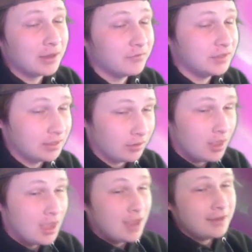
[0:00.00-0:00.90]
of a deal.
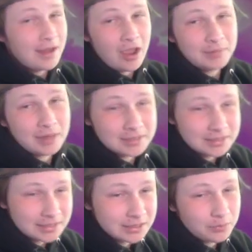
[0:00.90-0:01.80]
Now I'm down to
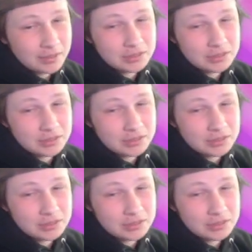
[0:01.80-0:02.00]
61.